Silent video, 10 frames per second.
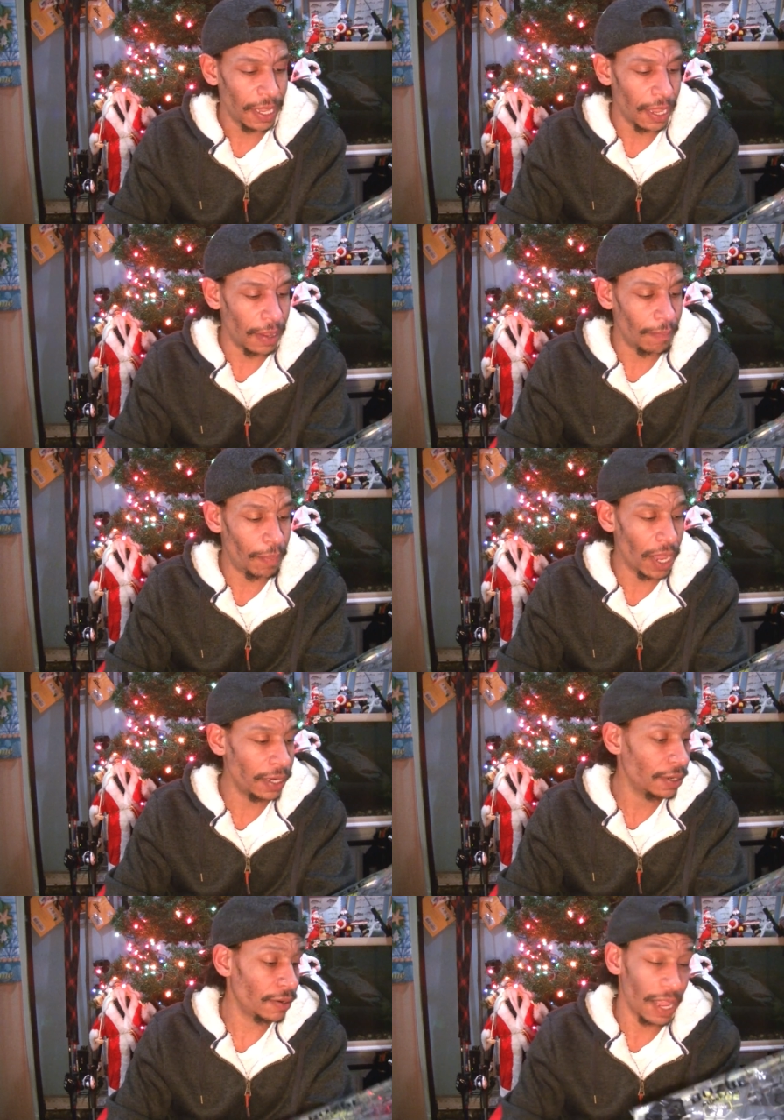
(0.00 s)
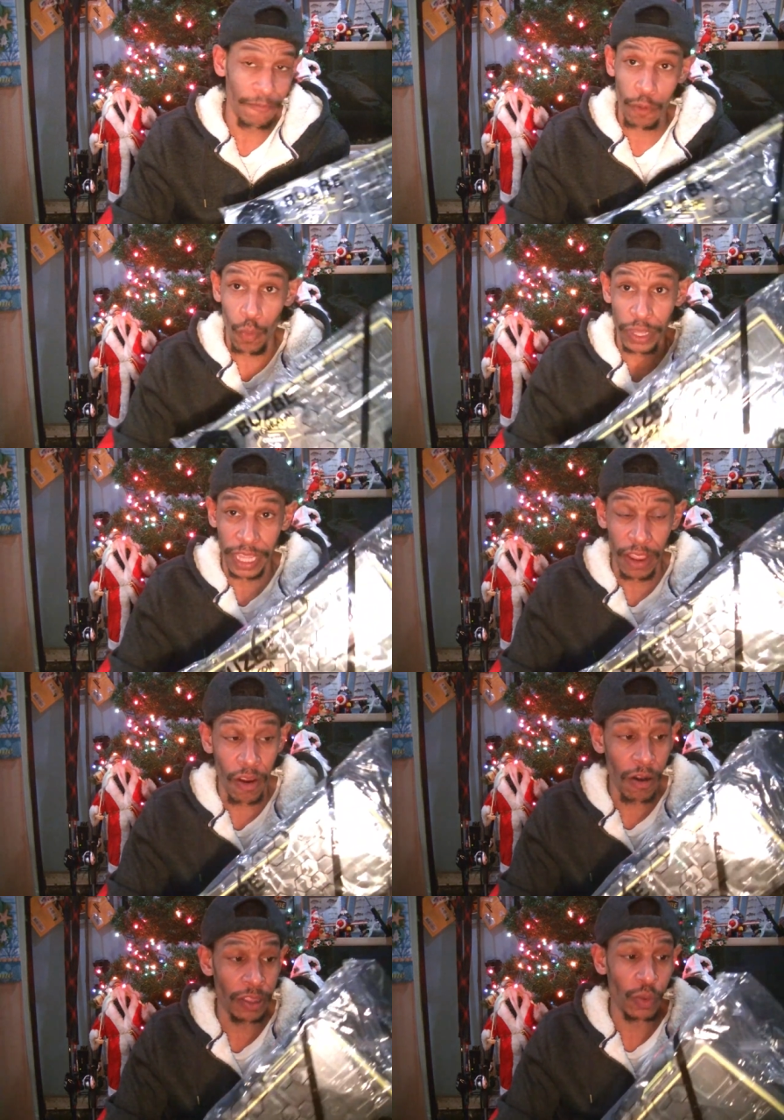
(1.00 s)
um, but for what they
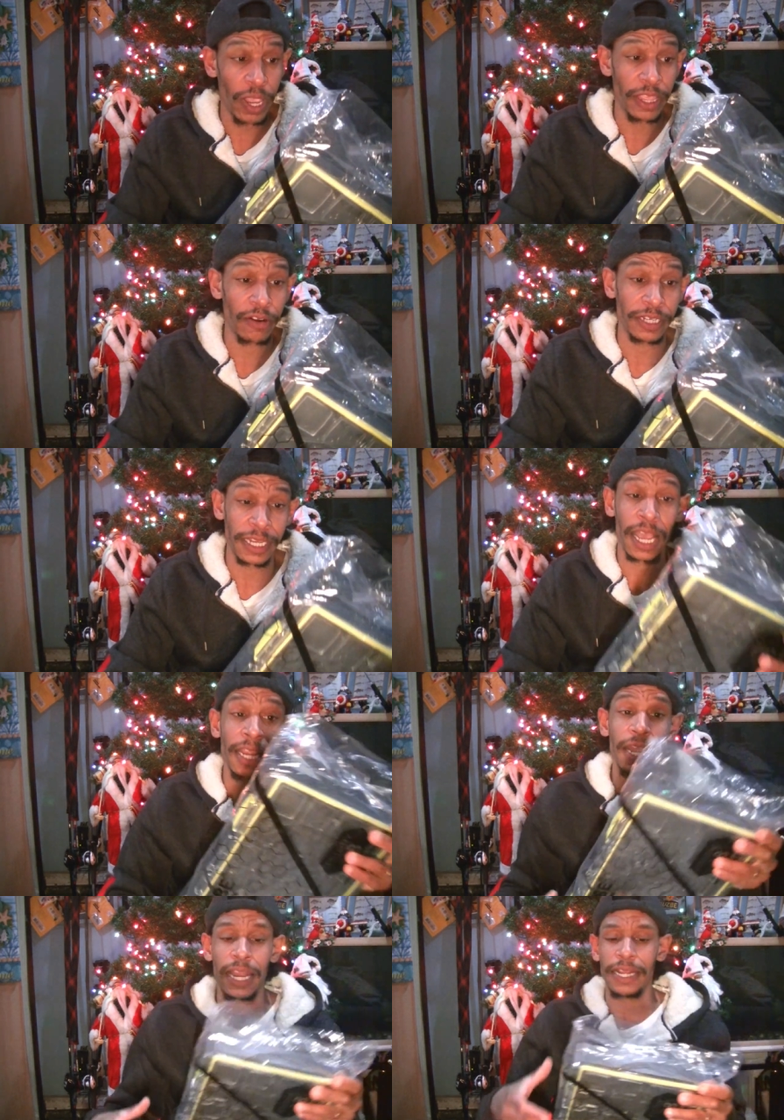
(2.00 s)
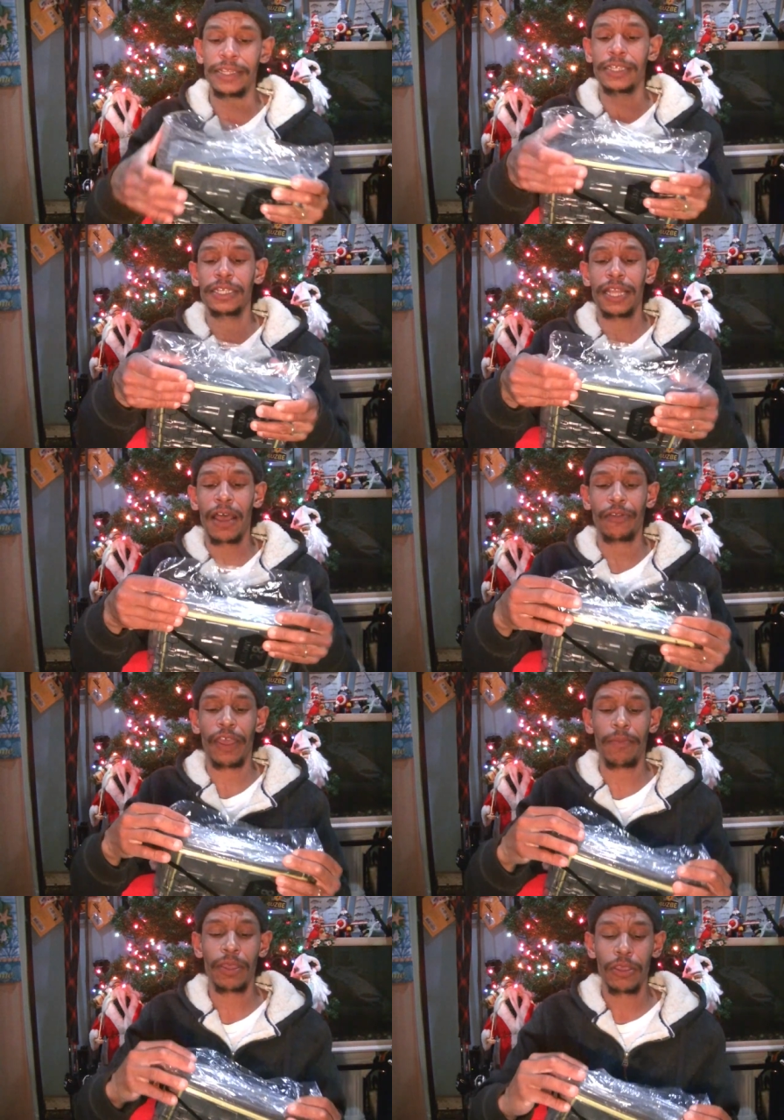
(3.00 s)
are and the way they are designed, and it does allow
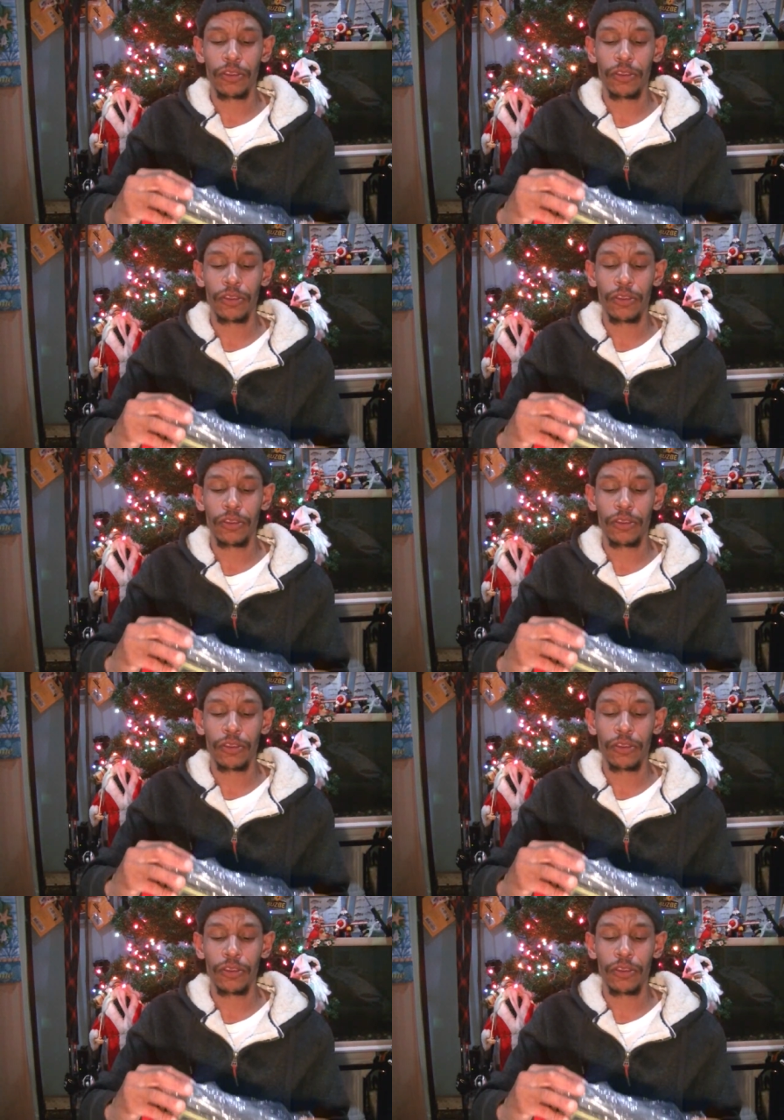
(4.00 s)
them